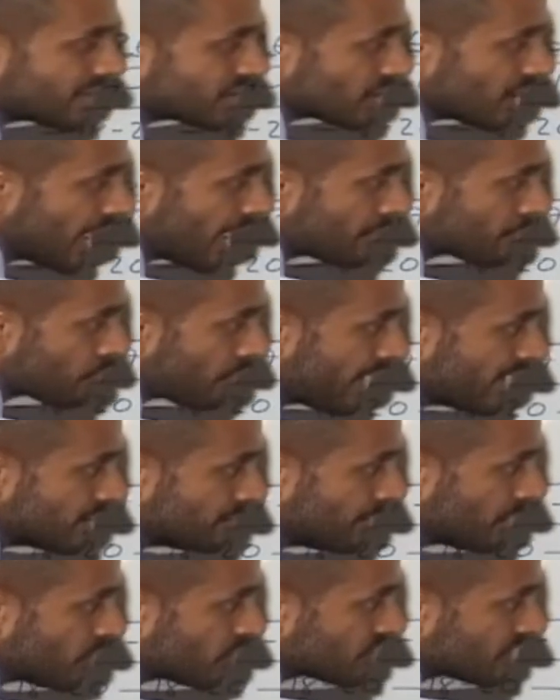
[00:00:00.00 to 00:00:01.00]
shall have rest
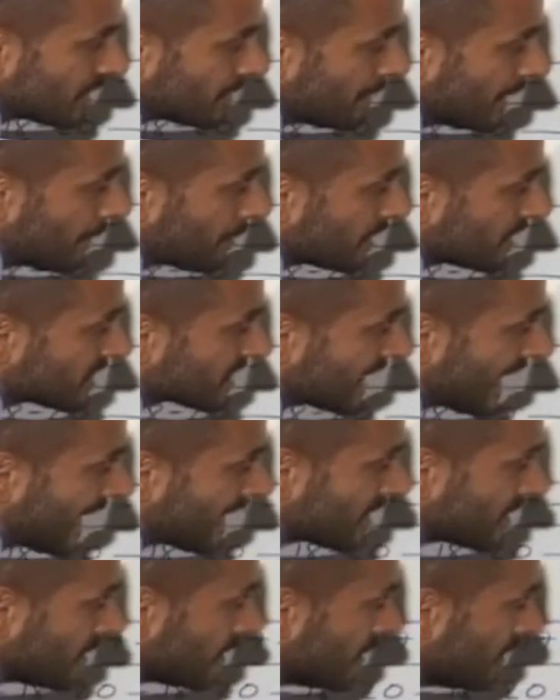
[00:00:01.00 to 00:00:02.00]
because the people are
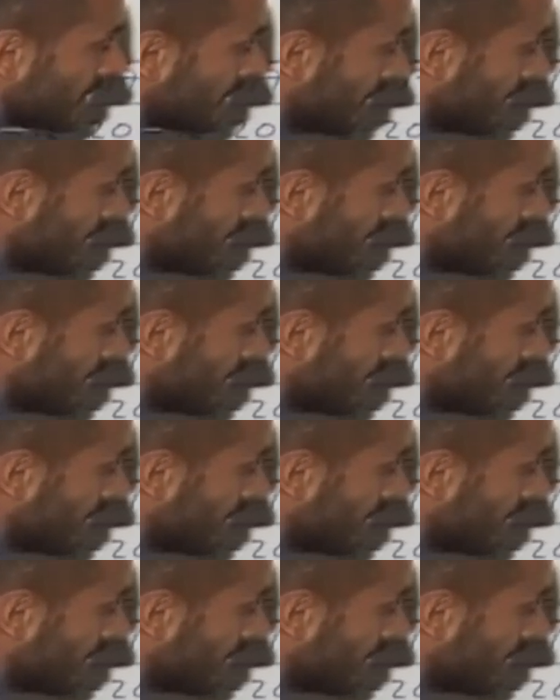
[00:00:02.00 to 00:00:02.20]
scattered,